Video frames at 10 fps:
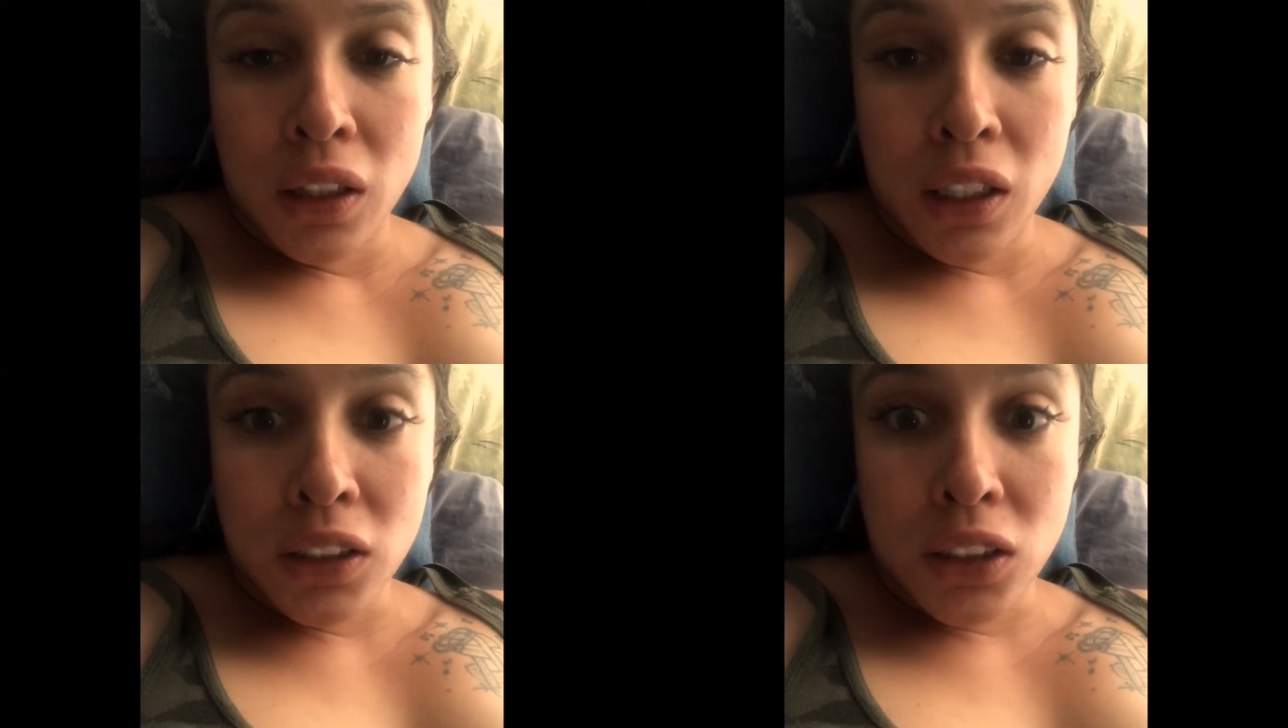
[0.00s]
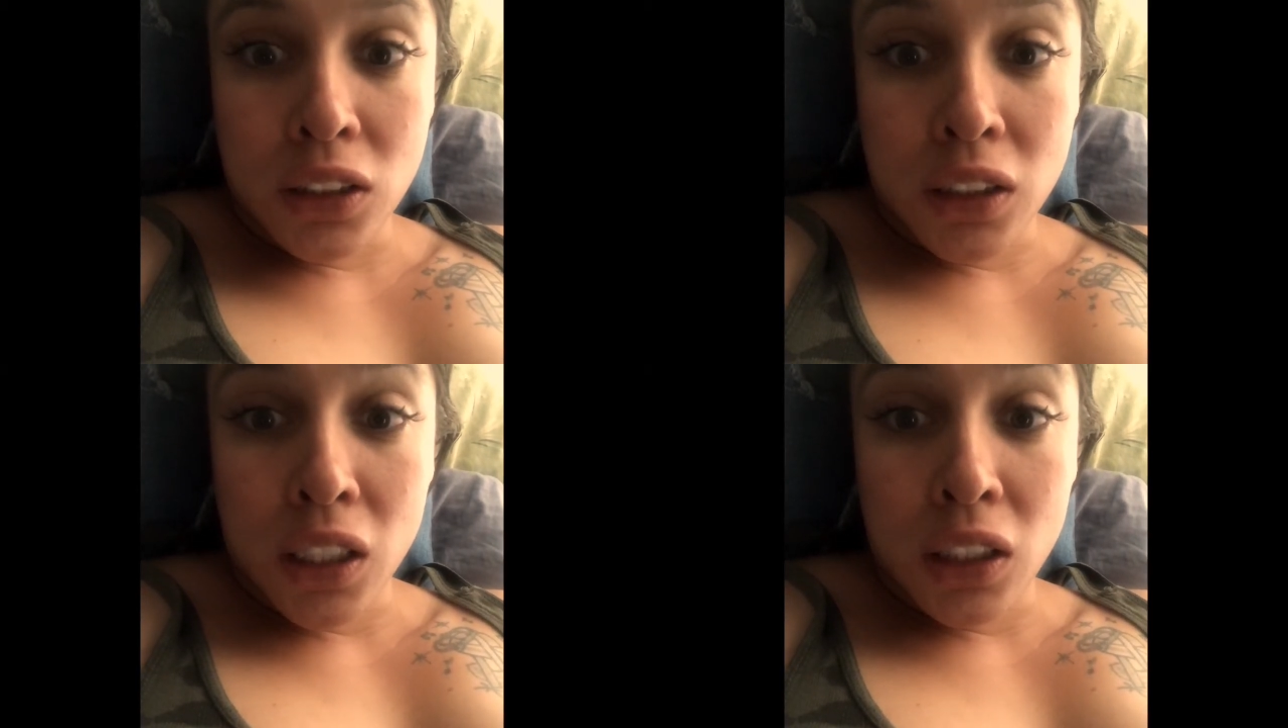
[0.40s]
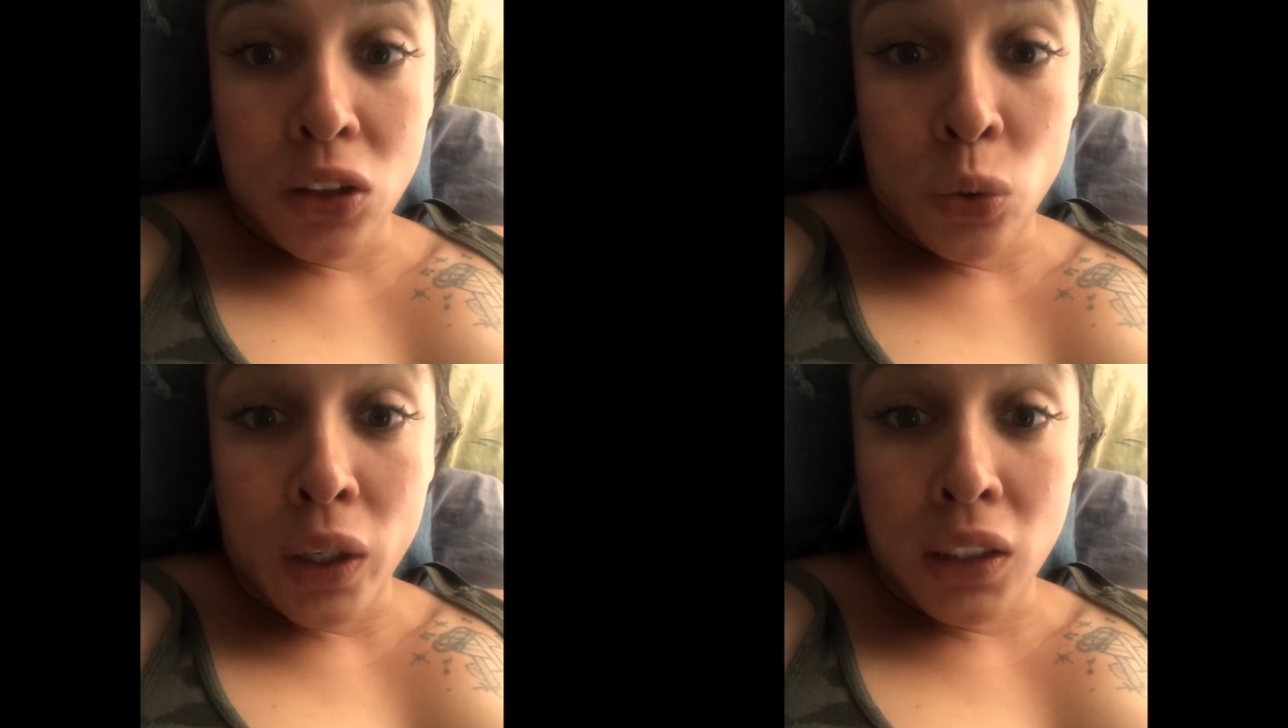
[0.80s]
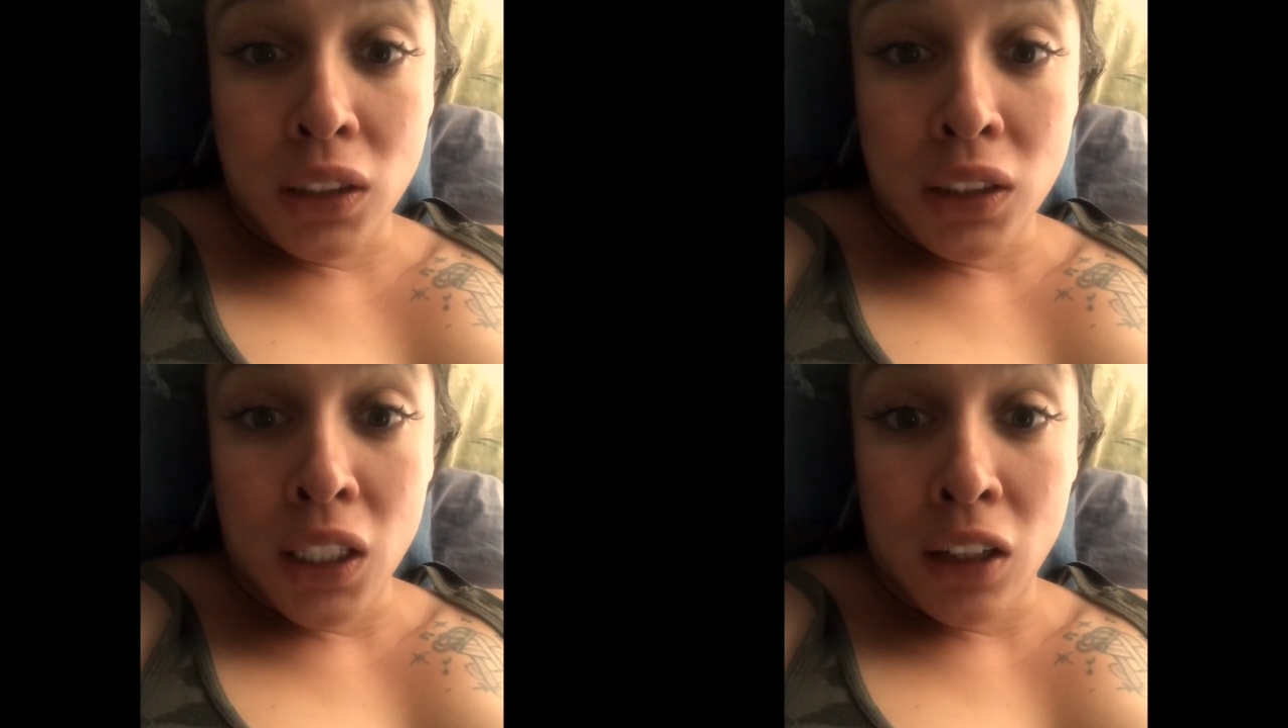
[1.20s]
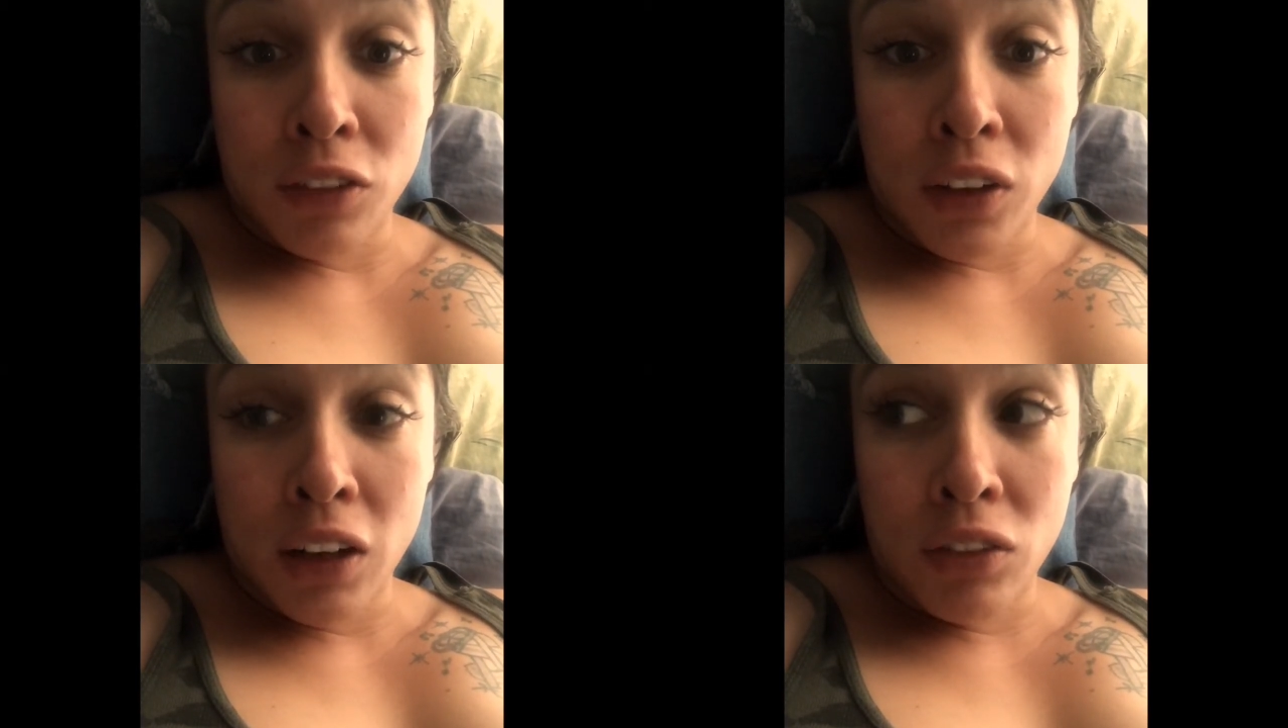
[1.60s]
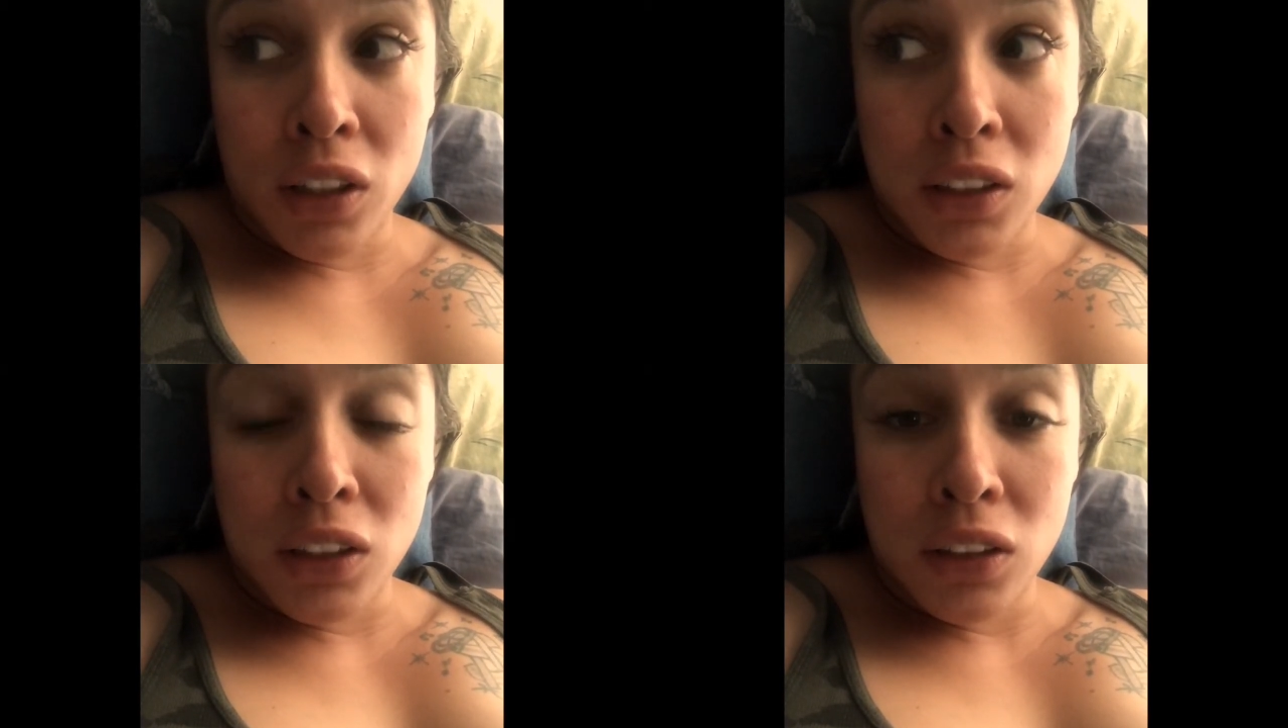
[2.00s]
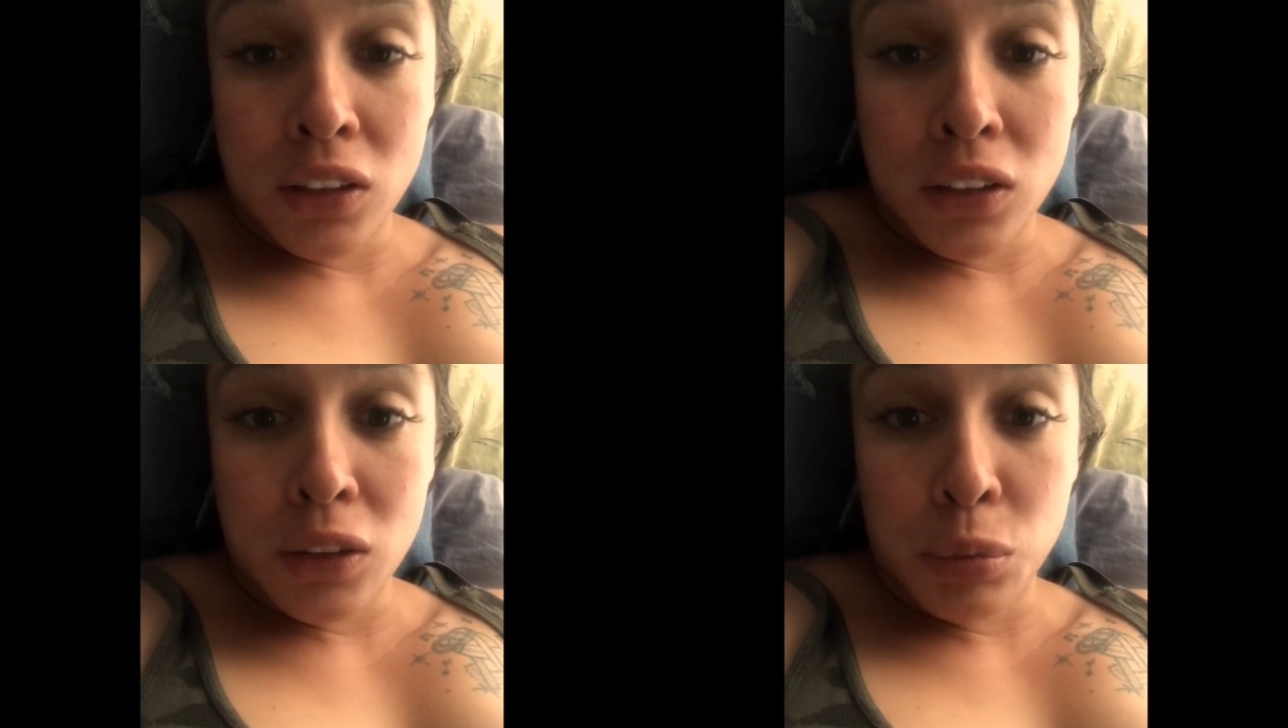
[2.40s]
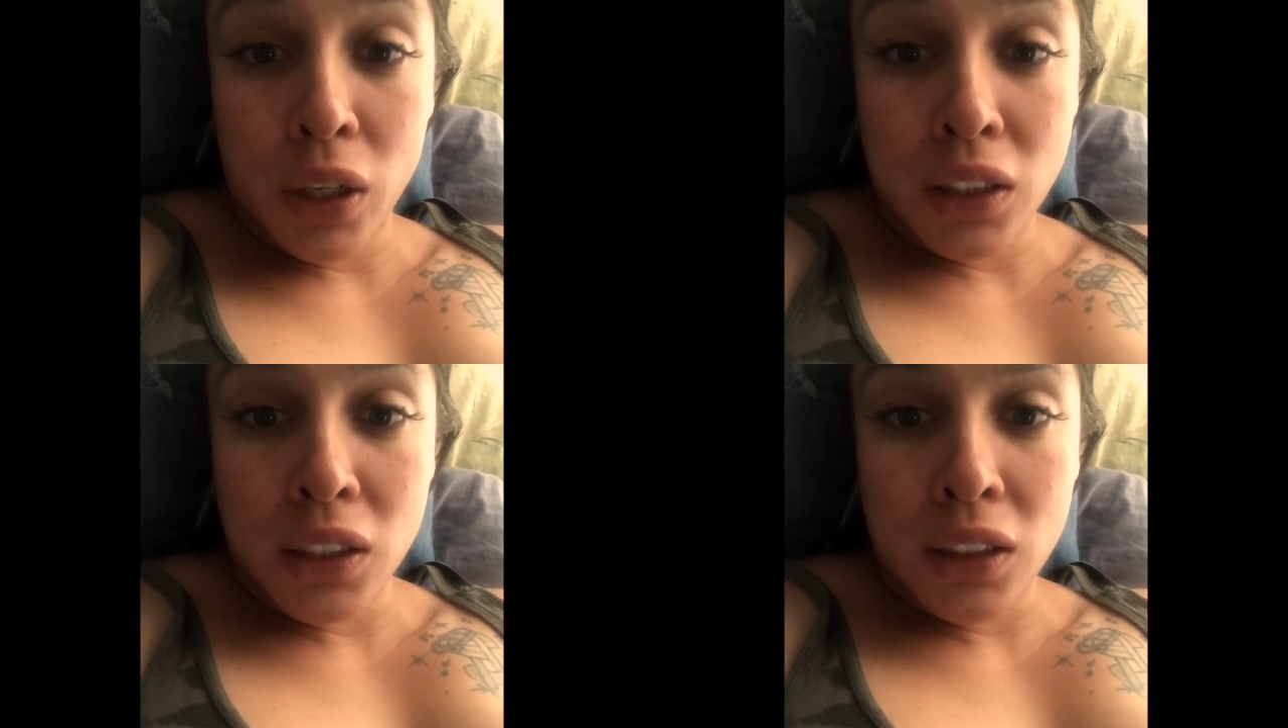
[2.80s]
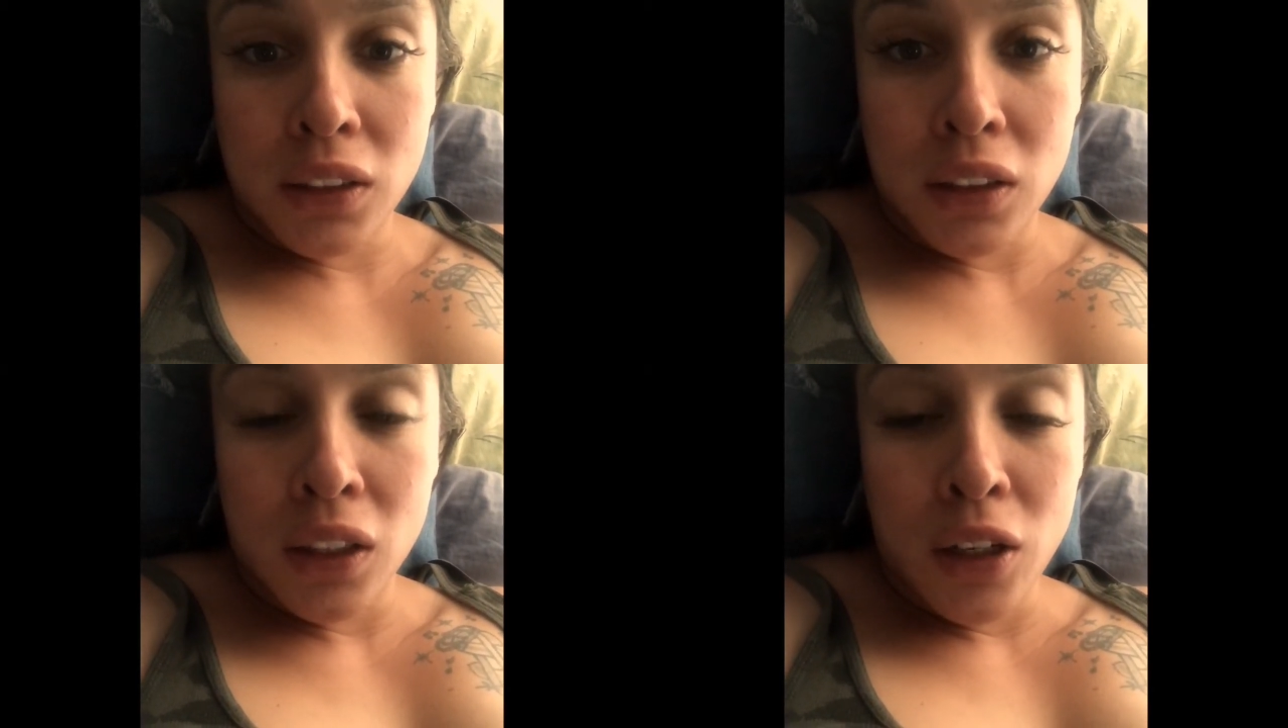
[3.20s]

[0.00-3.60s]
this is just like crazy, taking forever to process.